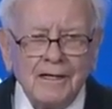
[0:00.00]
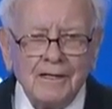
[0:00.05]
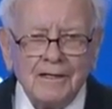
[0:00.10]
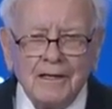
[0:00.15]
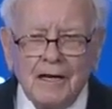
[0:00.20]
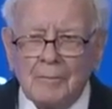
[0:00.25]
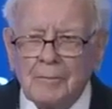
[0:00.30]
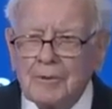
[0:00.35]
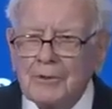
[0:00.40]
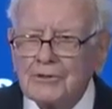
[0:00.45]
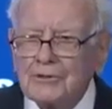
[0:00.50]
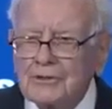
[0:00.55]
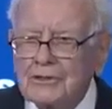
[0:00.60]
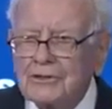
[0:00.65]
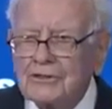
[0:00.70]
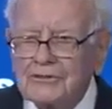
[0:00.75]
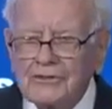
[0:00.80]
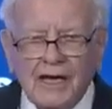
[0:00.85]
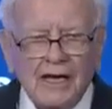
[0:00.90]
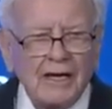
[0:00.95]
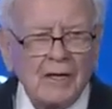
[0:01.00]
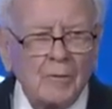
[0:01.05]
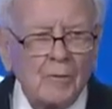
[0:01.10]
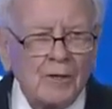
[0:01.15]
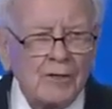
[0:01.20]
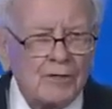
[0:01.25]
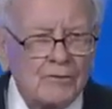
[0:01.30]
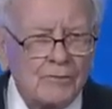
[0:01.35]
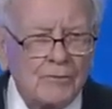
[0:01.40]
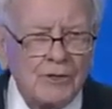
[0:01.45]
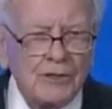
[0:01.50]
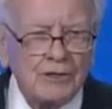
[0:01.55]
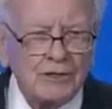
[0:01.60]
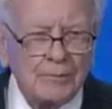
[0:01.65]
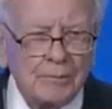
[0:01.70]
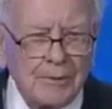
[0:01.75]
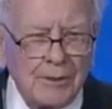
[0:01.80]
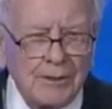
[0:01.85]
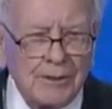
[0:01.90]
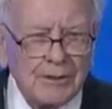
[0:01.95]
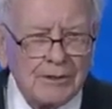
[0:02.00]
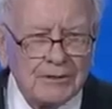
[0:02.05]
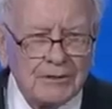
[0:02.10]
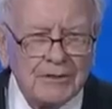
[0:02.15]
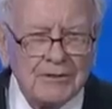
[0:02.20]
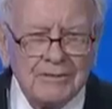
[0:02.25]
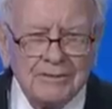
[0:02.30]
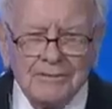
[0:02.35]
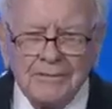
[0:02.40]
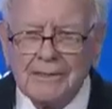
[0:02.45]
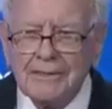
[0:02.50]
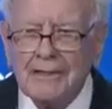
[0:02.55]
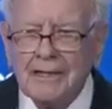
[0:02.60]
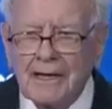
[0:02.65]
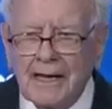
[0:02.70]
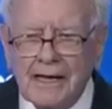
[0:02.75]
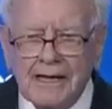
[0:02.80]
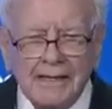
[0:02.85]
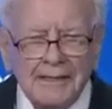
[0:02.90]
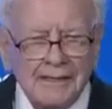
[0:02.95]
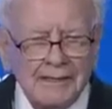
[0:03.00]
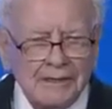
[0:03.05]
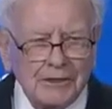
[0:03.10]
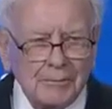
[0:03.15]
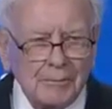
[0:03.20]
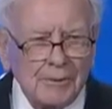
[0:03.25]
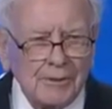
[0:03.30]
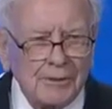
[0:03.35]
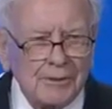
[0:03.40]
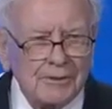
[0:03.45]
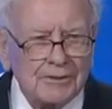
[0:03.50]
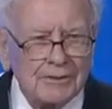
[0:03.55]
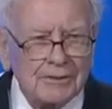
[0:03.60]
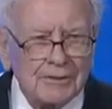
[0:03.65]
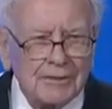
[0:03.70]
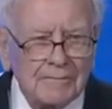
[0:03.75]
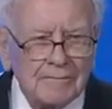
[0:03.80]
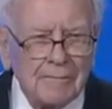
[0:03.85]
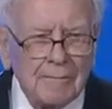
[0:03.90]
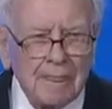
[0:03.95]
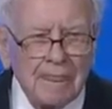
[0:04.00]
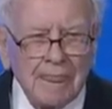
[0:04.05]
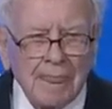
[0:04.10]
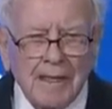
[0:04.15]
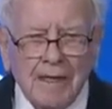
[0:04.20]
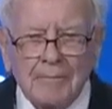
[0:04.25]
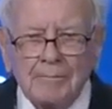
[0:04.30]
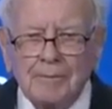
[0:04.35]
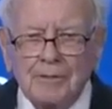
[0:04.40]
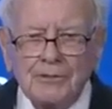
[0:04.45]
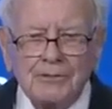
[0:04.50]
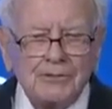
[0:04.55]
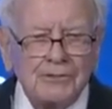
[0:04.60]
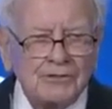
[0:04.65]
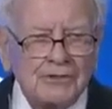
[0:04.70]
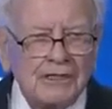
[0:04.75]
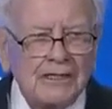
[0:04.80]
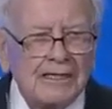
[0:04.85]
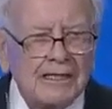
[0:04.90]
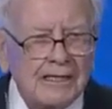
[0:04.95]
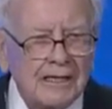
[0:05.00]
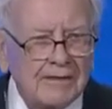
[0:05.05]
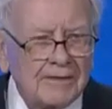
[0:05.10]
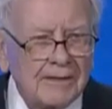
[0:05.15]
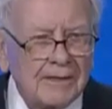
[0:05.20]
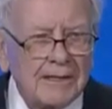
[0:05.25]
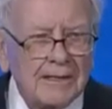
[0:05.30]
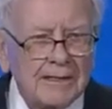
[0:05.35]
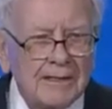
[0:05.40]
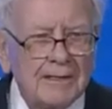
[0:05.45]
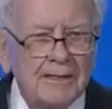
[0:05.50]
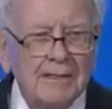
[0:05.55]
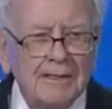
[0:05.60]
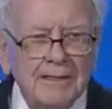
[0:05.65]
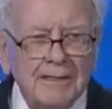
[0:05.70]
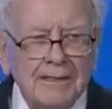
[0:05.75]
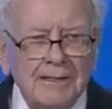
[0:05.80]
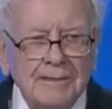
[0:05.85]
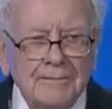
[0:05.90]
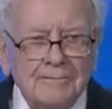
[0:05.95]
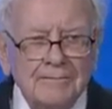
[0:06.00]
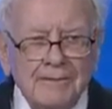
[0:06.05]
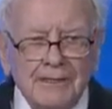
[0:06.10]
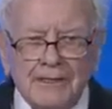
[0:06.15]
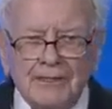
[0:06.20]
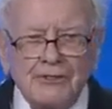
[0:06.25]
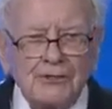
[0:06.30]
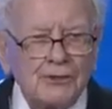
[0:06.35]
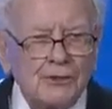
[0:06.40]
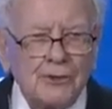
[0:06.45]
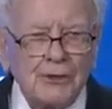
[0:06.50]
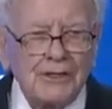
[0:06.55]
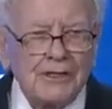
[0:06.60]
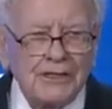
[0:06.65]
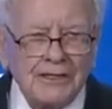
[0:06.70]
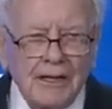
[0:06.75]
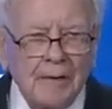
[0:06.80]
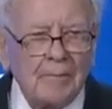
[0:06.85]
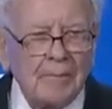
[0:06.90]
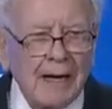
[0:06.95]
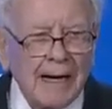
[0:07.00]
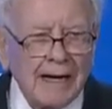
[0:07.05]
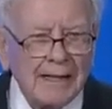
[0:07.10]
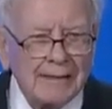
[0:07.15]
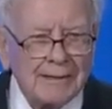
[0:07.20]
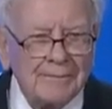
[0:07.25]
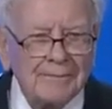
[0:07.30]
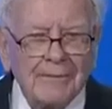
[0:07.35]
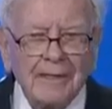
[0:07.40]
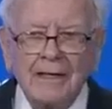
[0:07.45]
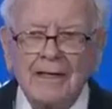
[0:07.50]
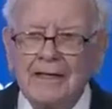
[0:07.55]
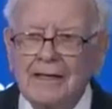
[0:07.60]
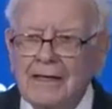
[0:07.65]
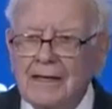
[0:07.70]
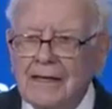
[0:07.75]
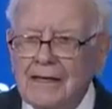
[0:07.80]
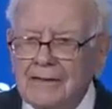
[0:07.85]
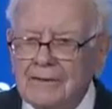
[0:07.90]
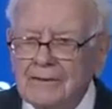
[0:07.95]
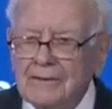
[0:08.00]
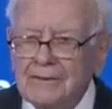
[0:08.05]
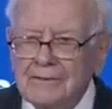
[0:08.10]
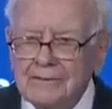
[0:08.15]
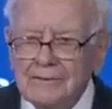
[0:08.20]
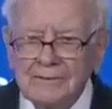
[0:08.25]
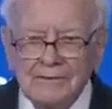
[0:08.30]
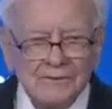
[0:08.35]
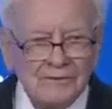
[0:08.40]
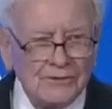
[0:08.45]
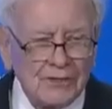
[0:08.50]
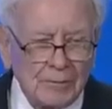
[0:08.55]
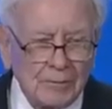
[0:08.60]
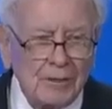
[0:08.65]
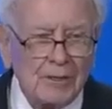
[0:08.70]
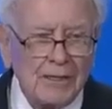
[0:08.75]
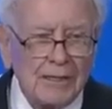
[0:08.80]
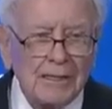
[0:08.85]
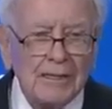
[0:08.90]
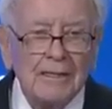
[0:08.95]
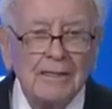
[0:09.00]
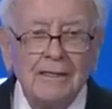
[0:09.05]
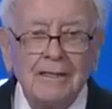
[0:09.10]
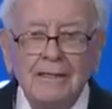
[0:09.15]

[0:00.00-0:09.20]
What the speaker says: a person that's had a wonderful experience, a delighted experience in purchasing anything that isn't going to come back. And similarly,